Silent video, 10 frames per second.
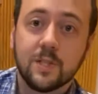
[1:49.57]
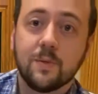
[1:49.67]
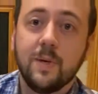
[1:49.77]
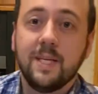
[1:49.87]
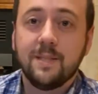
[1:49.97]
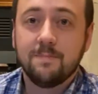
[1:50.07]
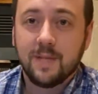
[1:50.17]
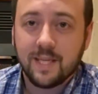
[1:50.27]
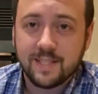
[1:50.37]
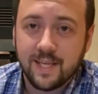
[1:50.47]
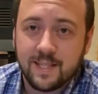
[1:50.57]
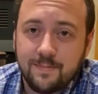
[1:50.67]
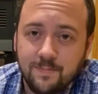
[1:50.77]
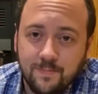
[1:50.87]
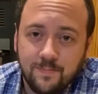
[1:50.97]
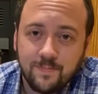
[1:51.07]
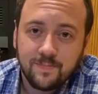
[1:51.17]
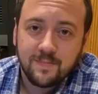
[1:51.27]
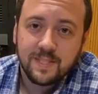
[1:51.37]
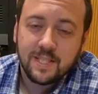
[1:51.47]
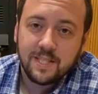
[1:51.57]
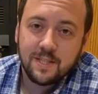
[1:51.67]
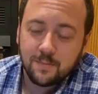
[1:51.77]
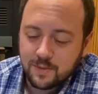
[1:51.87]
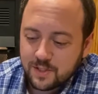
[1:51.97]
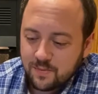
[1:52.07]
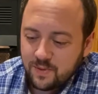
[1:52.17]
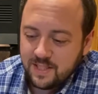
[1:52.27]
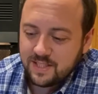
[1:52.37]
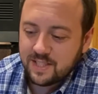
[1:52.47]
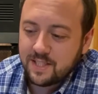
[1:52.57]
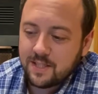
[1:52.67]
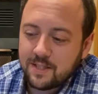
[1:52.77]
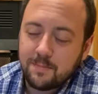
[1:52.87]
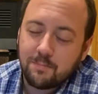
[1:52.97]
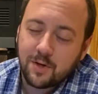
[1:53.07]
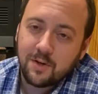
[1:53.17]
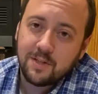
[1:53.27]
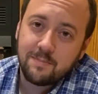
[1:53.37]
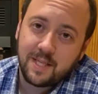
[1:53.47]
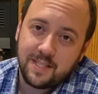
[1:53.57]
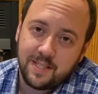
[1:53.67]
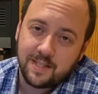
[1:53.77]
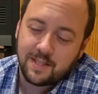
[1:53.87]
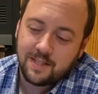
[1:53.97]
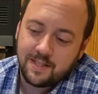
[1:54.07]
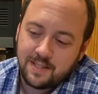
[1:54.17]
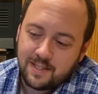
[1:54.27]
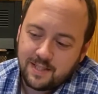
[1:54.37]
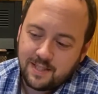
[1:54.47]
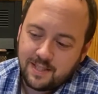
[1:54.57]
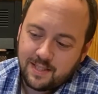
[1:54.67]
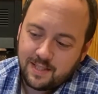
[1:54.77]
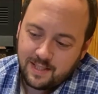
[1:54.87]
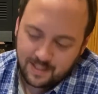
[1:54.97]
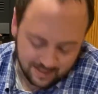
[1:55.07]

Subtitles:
sweet, I said. It was sweet to hear him purr in my ear. And